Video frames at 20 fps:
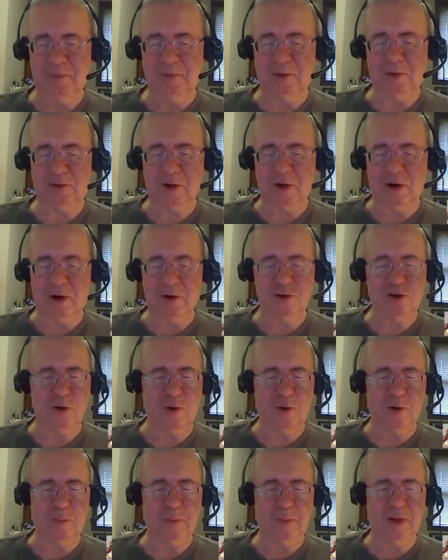started
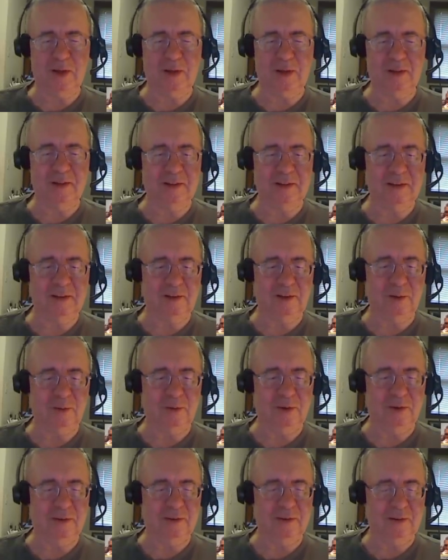showing me
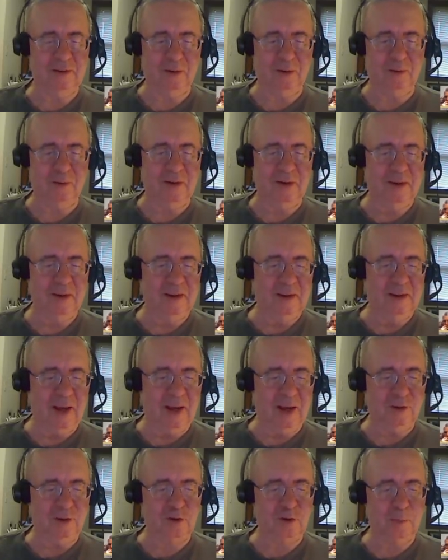
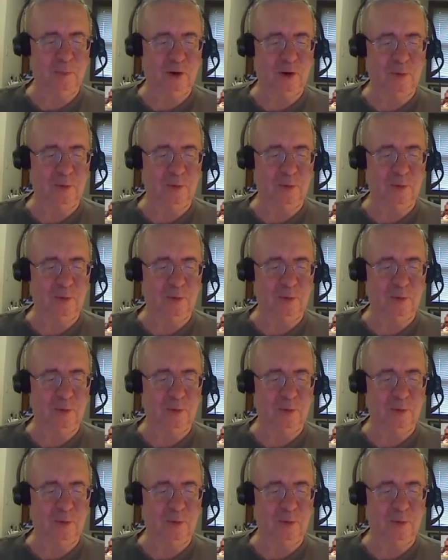answering my